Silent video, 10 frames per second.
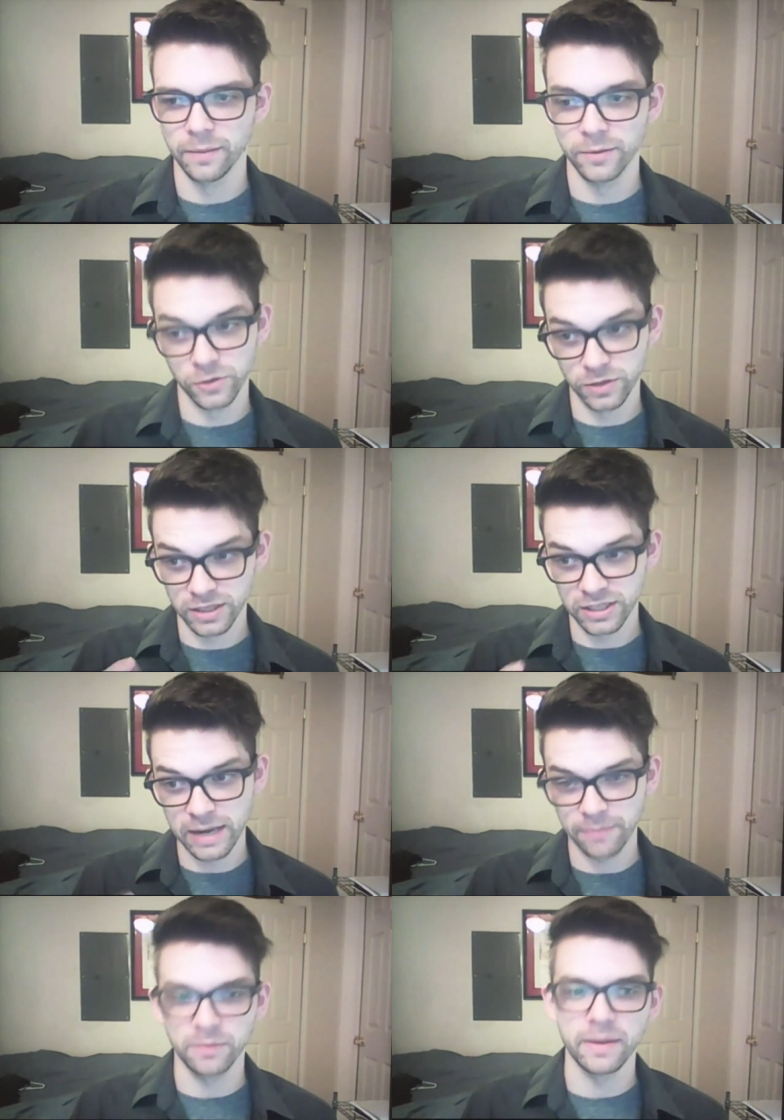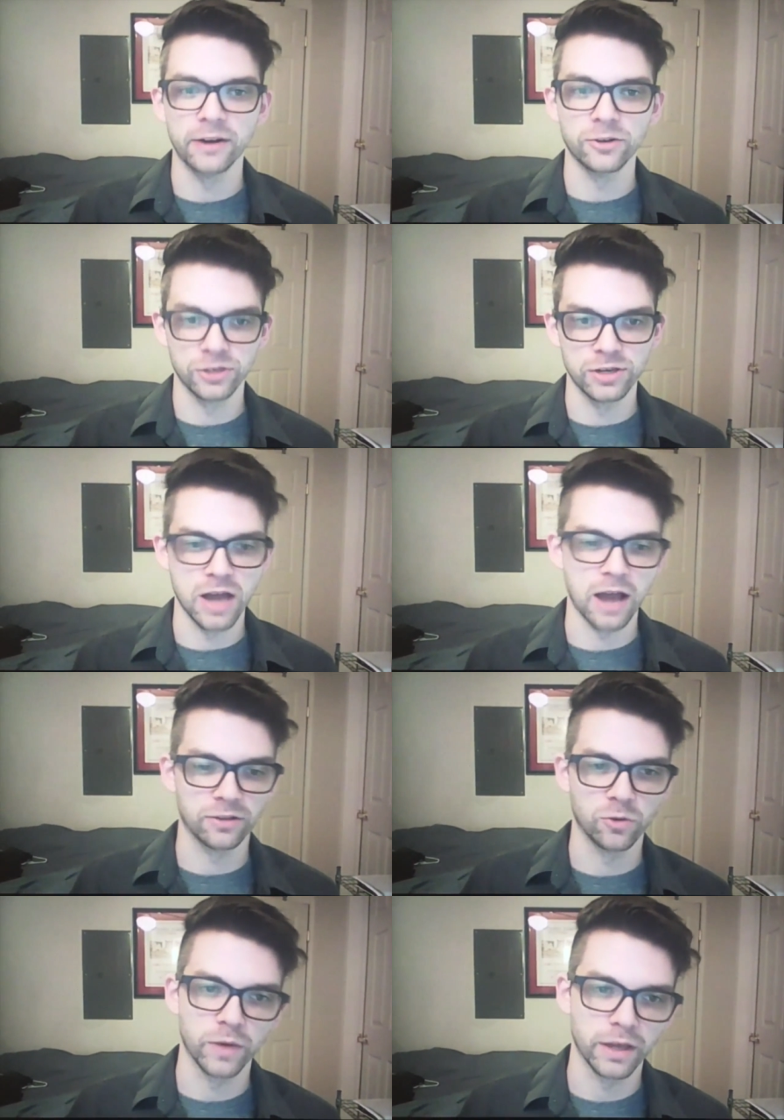So it's the depth that matters,
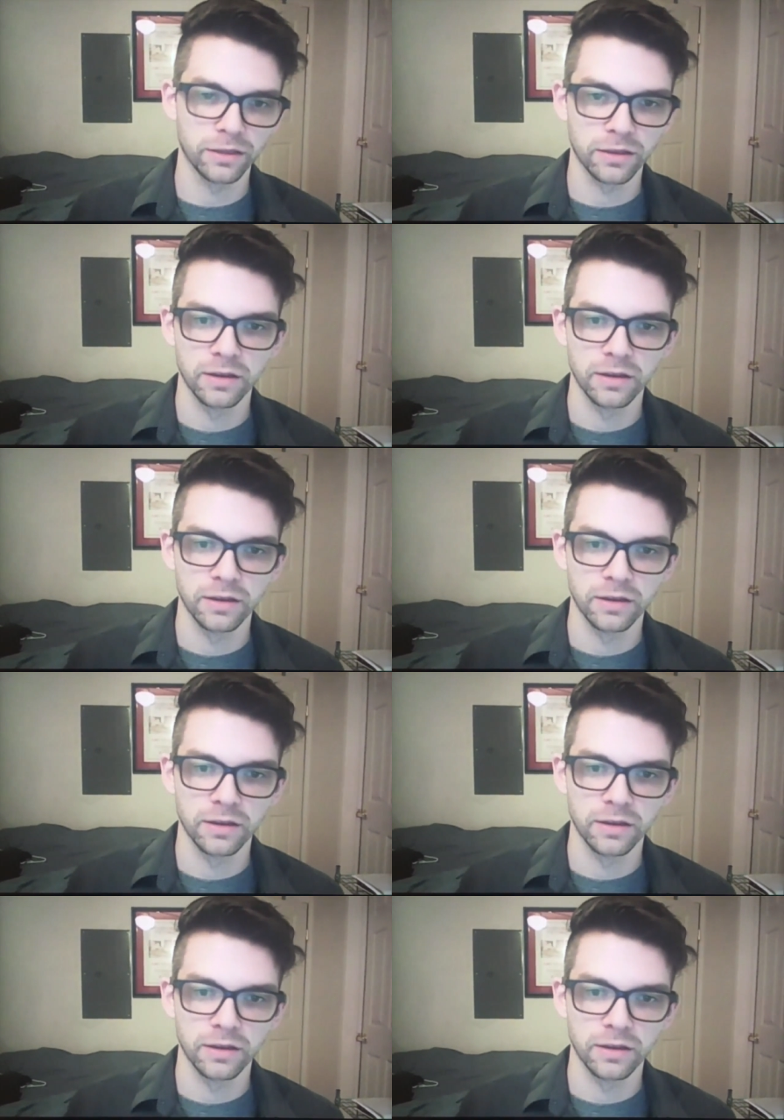not the width.